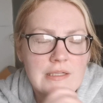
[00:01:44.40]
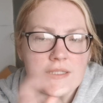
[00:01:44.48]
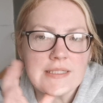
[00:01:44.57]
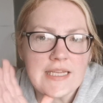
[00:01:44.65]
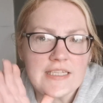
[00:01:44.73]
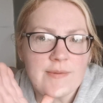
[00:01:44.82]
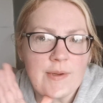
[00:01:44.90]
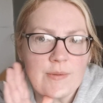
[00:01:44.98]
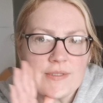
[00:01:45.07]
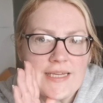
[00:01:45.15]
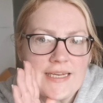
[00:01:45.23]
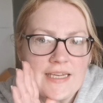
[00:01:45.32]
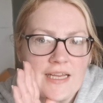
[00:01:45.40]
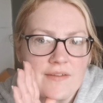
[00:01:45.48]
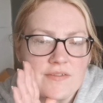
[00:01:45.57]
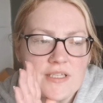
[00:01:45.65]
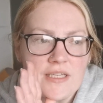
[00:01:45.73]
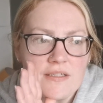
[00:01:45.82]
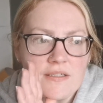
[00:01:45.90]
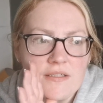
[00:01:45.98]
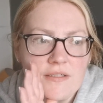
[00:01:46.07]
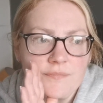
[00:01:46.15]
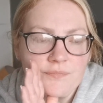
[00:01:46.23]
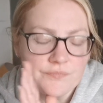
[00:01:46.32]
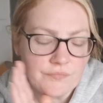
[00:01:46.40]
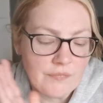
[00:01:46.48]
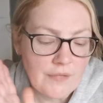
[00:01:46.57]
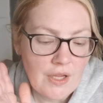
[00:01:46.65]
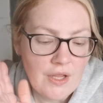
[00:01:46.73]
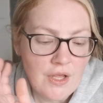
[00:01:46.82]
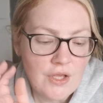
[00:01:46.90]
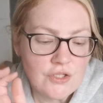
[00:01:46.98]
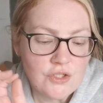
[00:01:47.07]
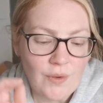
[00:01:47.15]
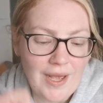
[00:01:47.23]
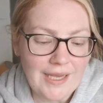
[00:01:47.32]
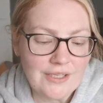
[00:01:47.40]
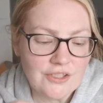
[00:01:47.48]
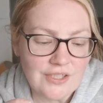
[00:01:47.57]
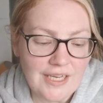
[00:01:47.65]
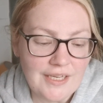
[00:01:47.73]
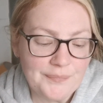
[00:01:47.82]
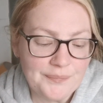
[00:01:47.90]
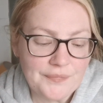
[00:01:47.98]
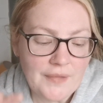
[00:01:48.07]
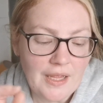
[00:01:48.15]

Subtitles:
Said to me it was 9.5 sins. So actually,